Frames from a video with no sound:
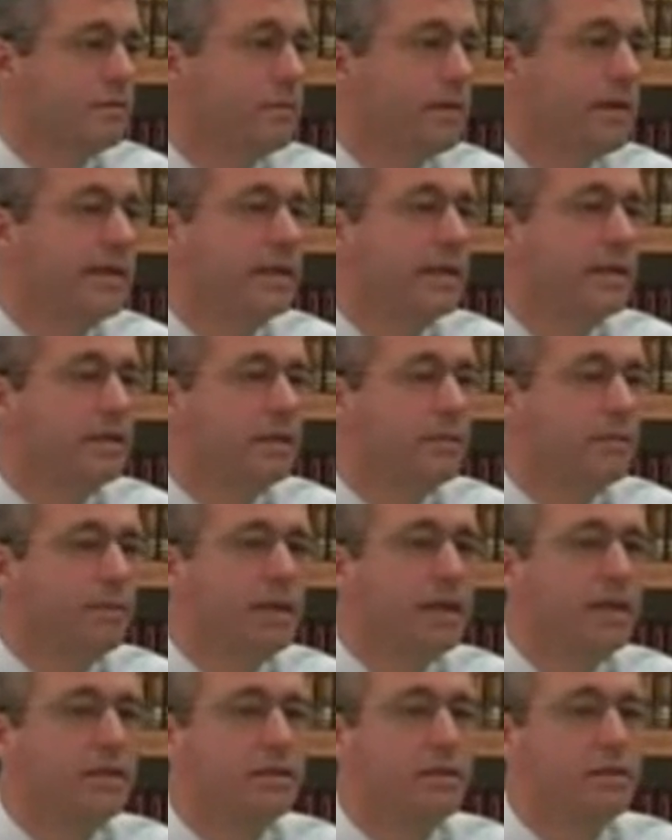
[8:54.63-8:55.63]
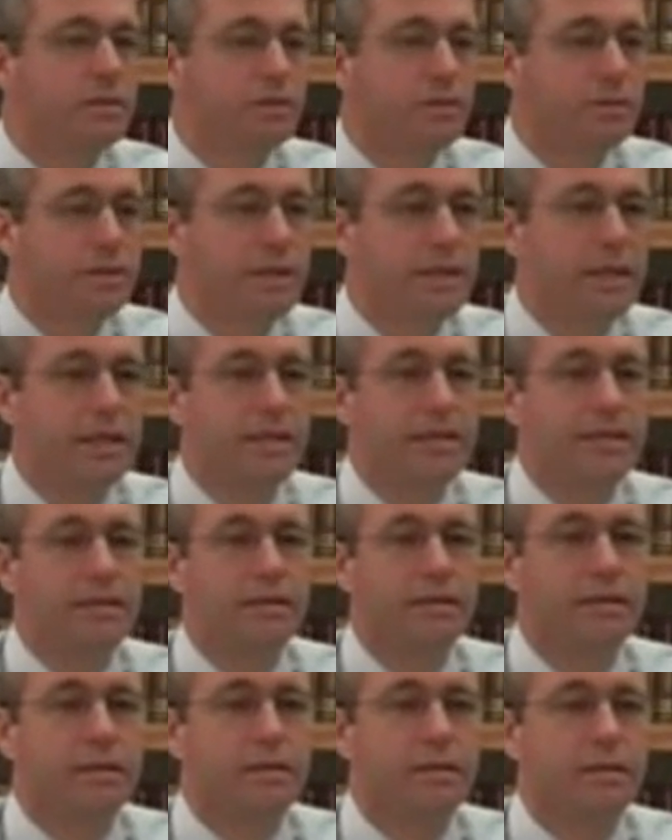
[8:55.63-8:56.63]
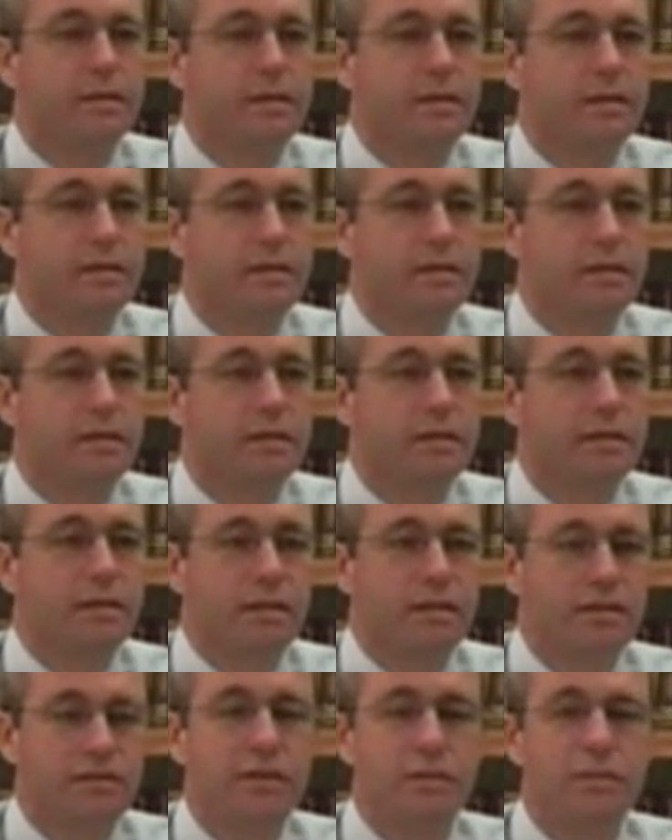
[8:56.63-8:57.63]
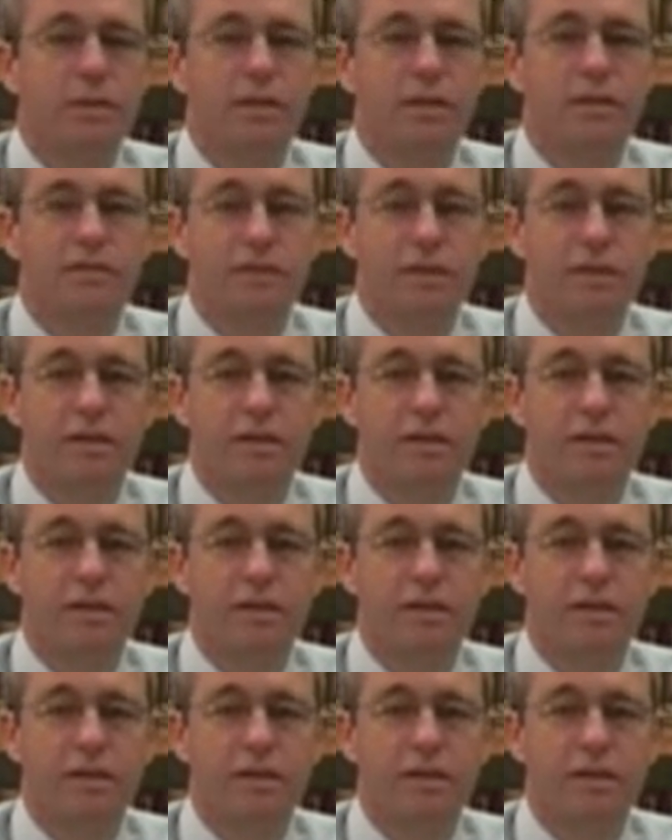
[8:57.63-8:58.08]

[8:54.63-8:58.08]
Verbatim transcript: Make it the means to an end, to convince men of